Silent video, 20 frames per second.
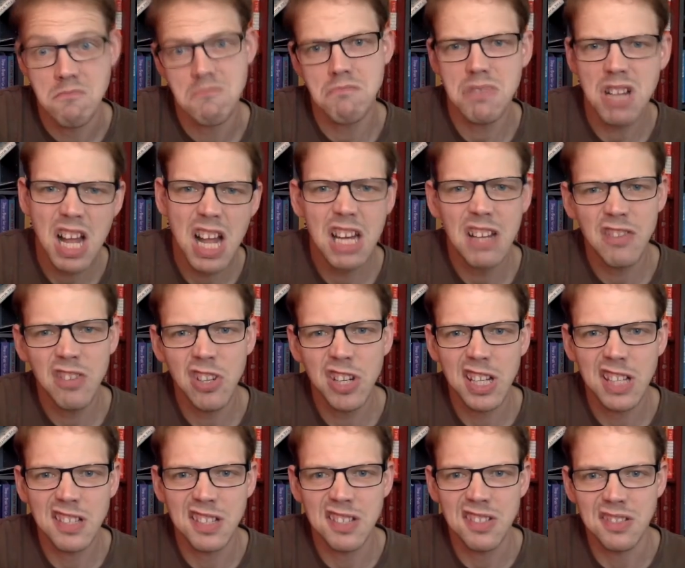kind of
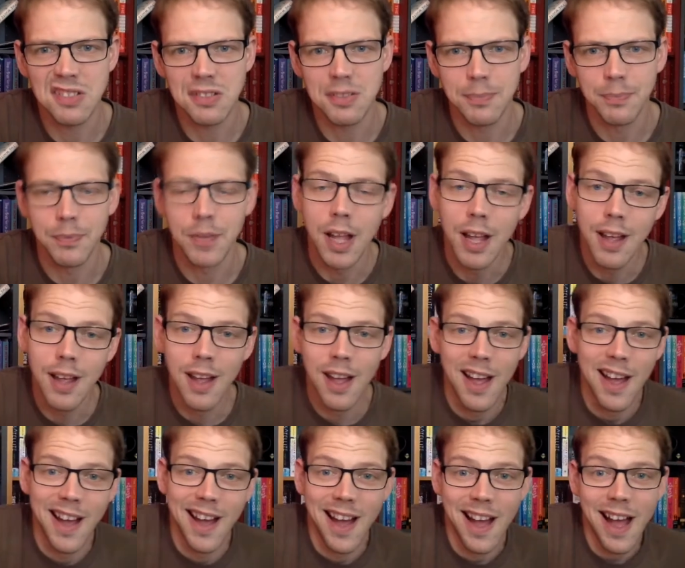non-existent.
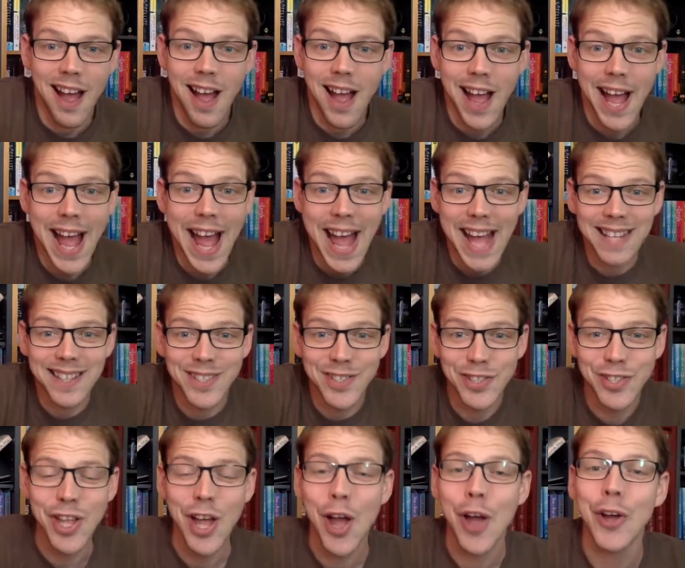
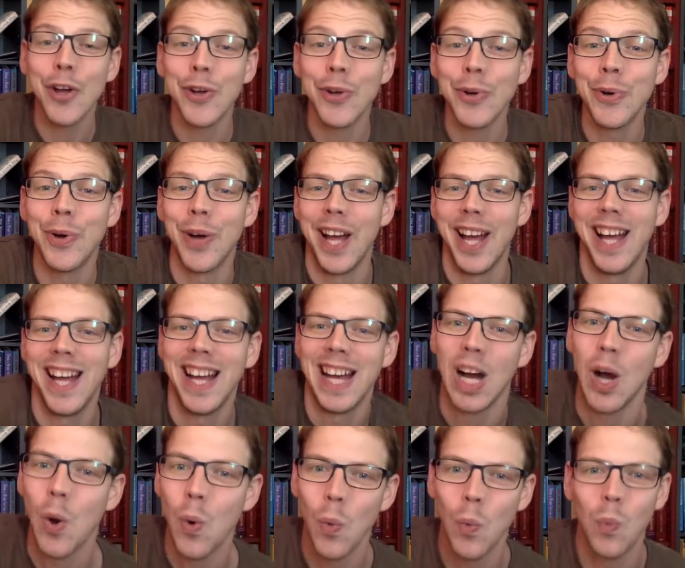So
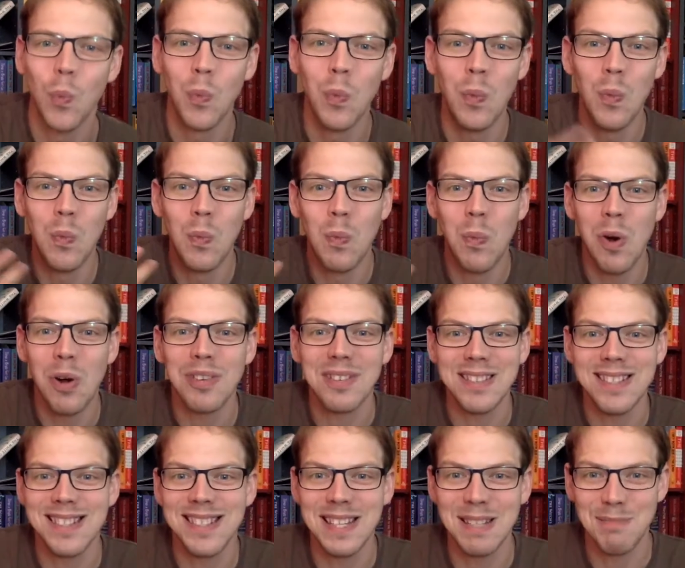what
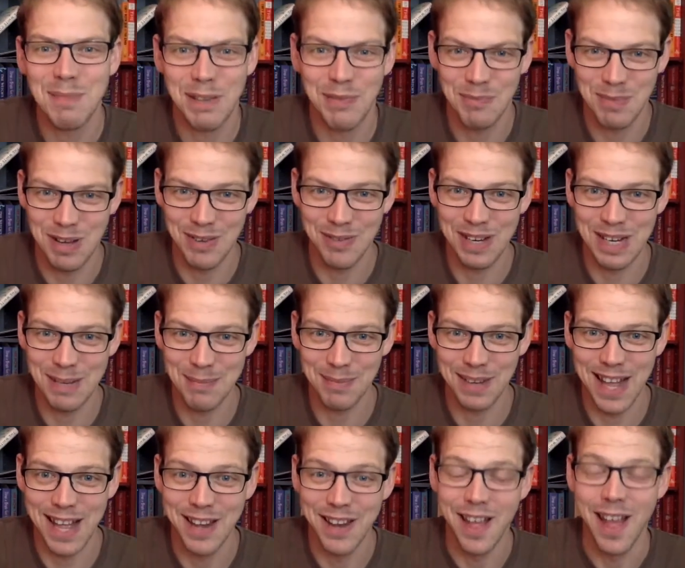does this mean for my reading
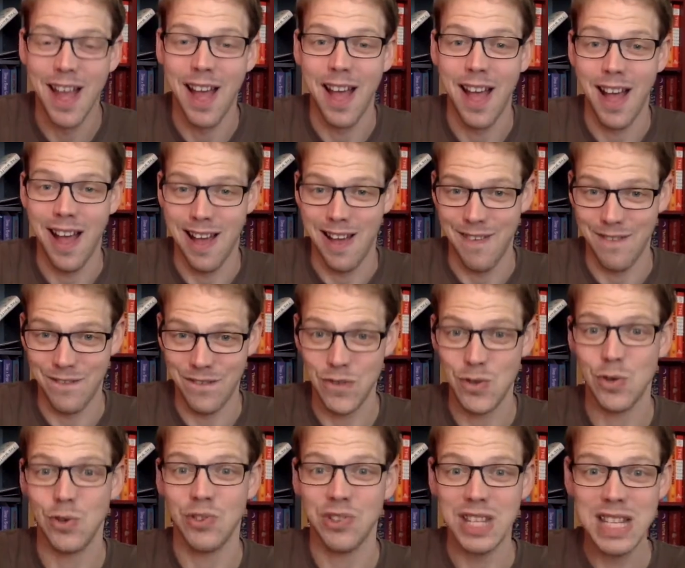plan
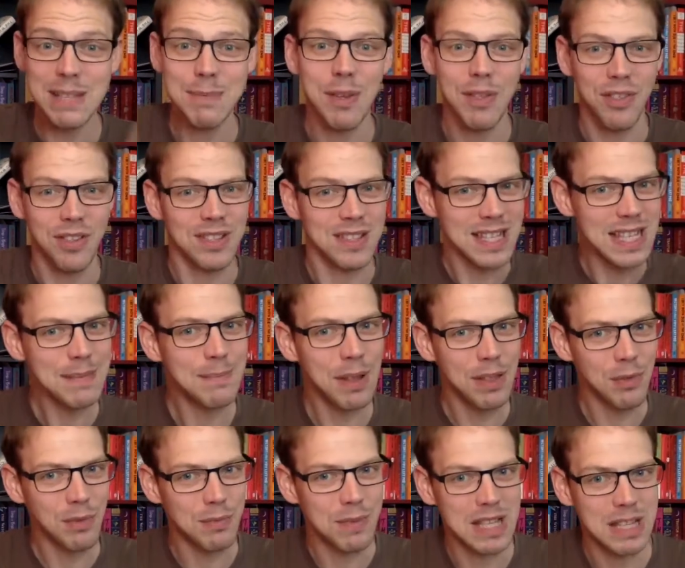for this month? Because this
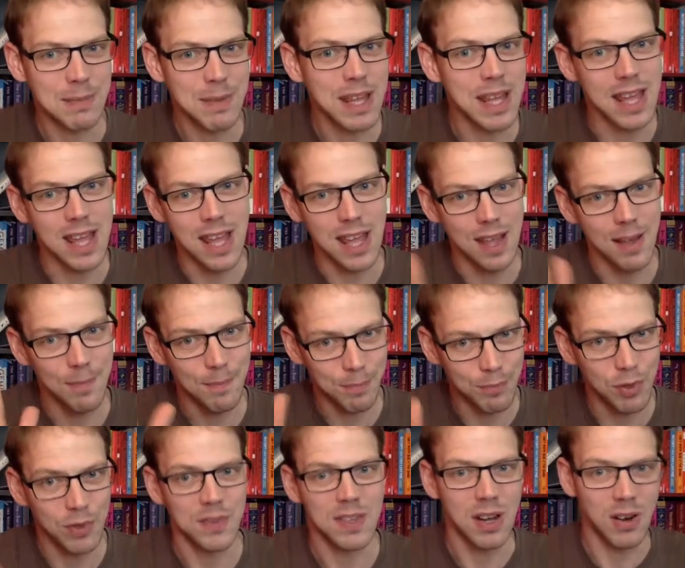month was meant to be
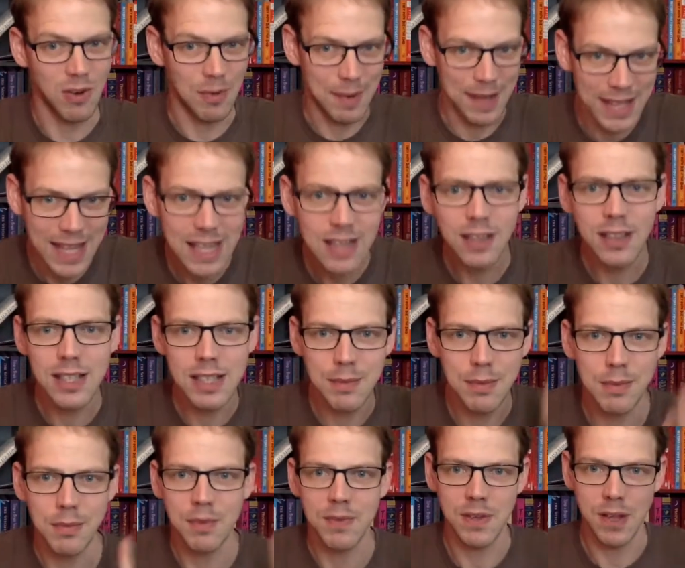proofs that are on my Kindle and some of
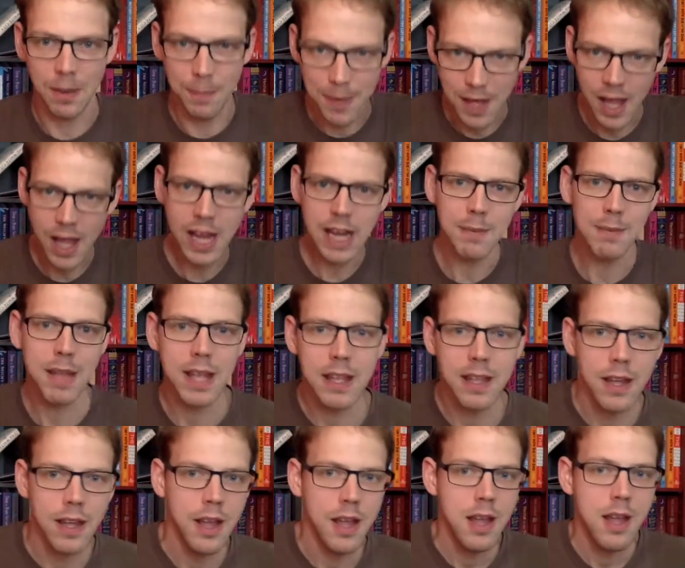the proofs that are behind me.
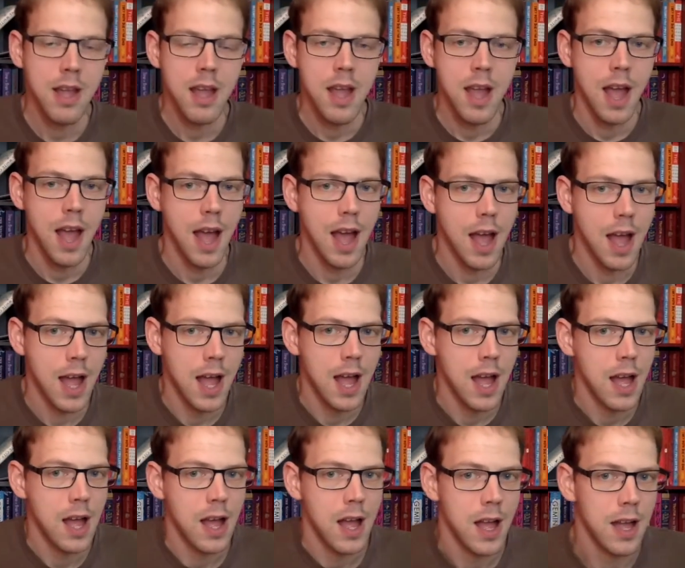
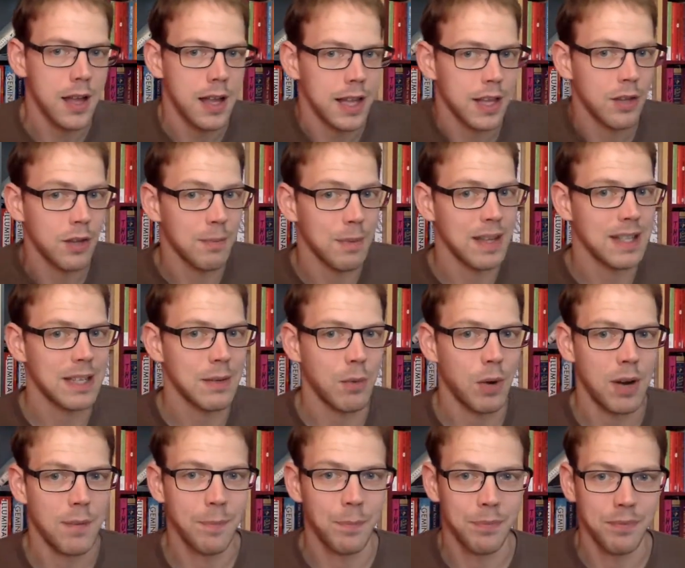You might see
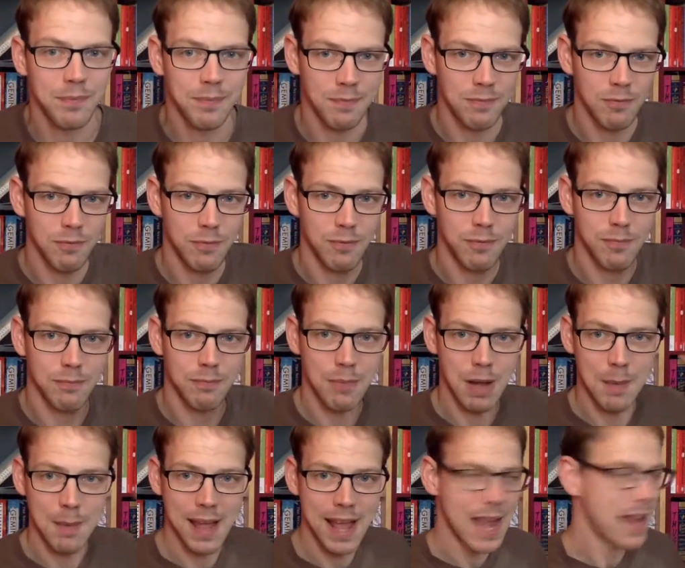one by
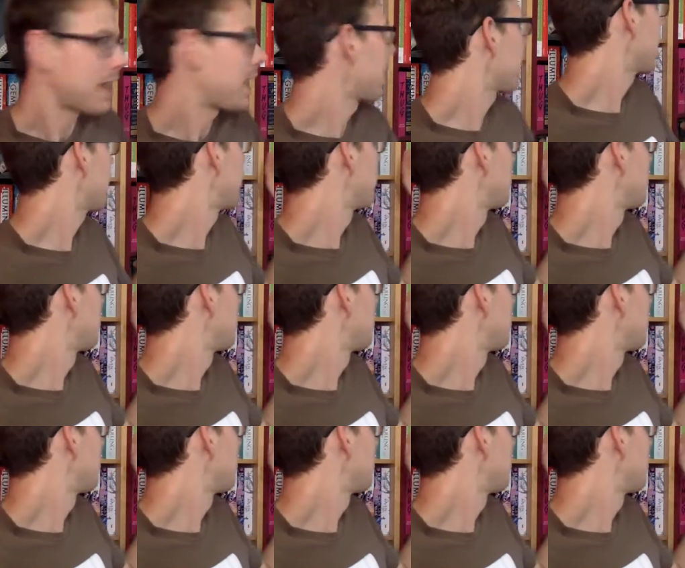my head, like